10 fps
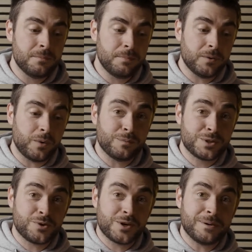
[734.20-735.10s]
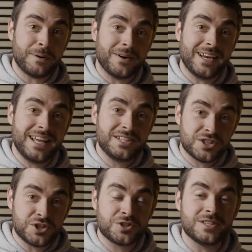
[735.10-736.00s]
But when we're talking about an
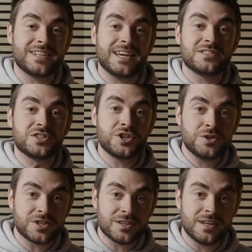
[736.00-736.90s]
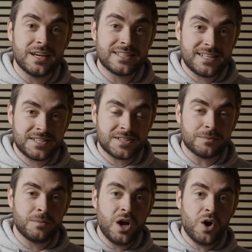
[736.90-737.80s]
institution to institution
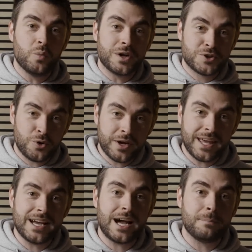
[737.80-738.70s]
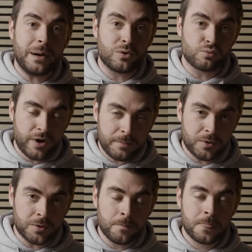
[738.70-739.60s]
system, we're talking about
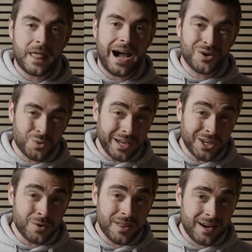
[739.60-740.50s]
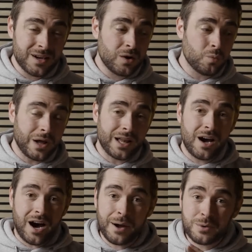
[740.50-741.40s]
Ripple. How do I know that? Well,
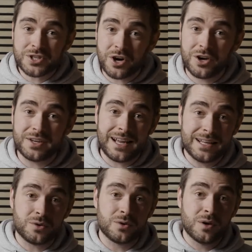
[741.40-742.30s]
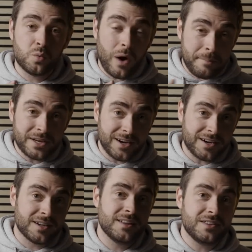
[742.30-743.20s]
I was on a little
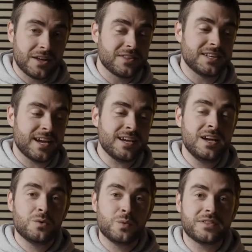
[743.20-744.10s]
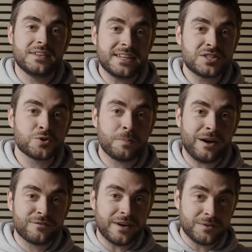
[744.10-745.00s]
webinar the other day with the Digital
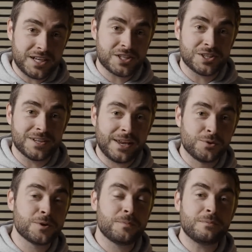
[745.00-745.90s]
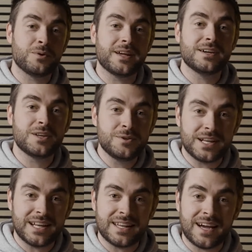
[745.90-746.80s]
Pound Foundation and all the people
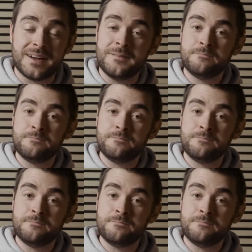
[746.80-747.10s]
included in that.